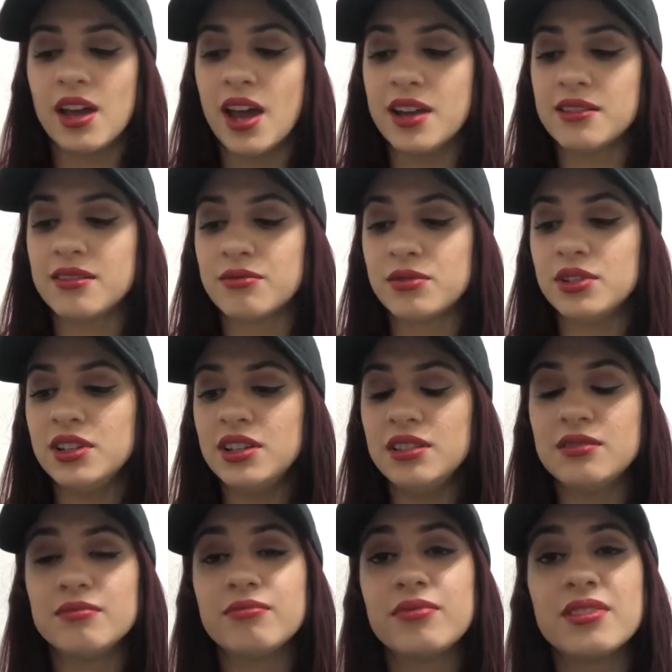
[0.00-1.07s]
And it's really
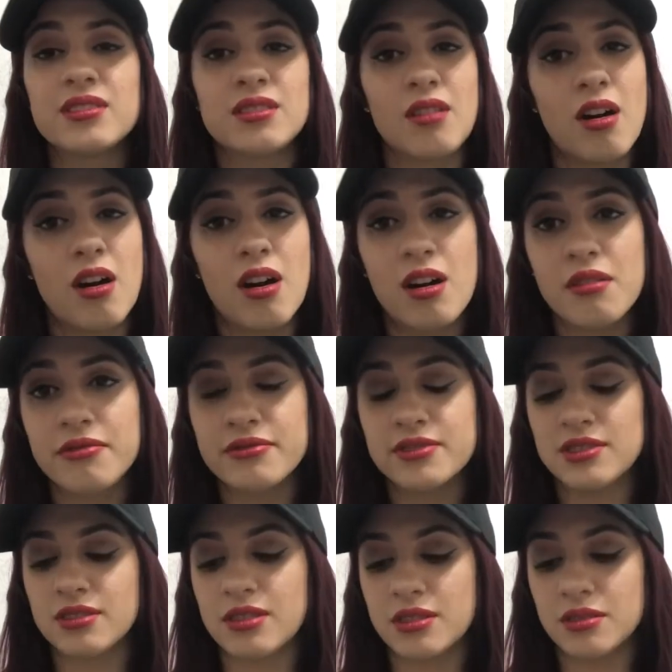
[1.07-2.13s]

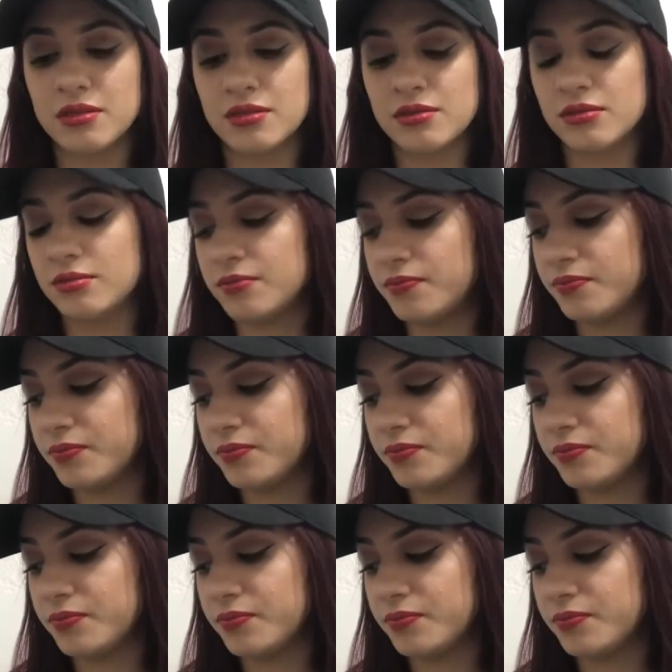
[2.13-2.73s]
soft, so